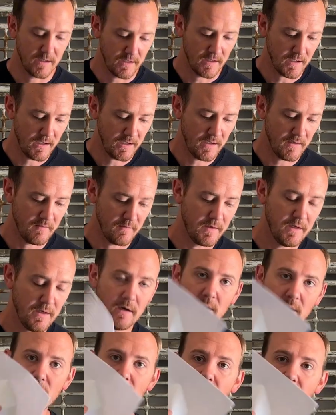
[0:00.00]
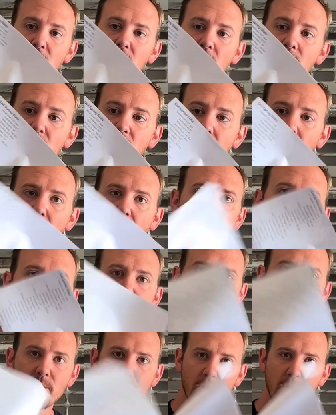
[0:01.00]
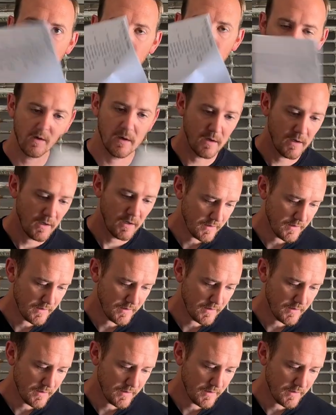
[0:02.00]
And I have here in front of me a piece of paper